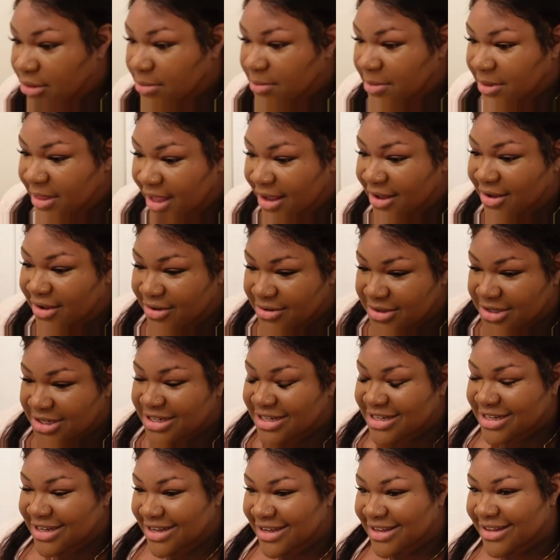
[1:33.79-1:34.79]
would be like, oh
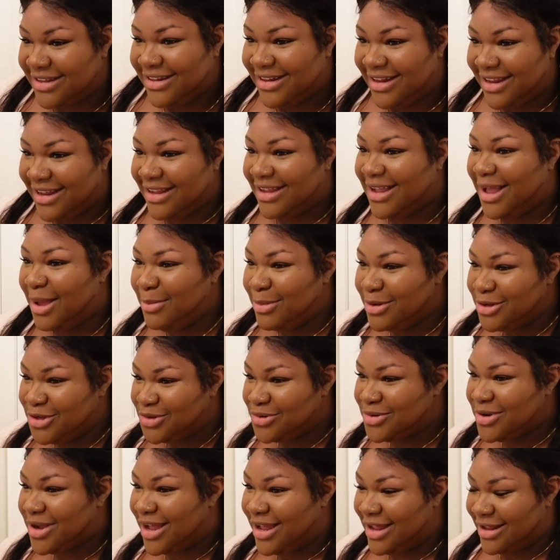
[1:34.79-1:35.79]
shit, like how much
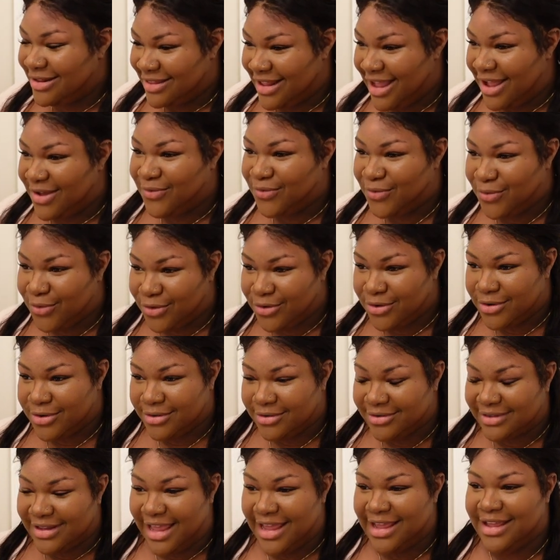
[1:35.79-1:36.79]
you got that for?
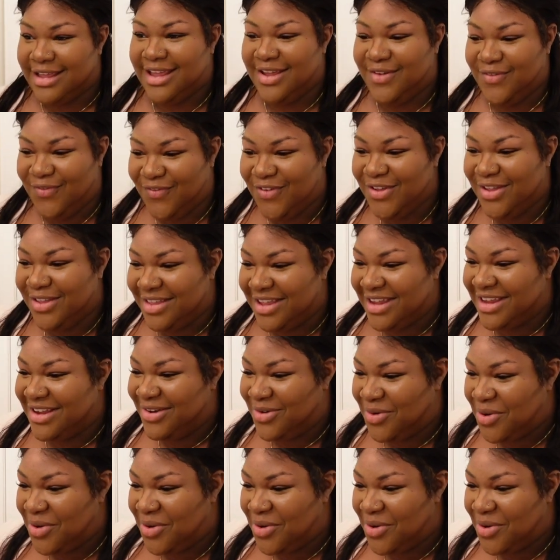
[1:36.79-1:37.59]
Like it feel like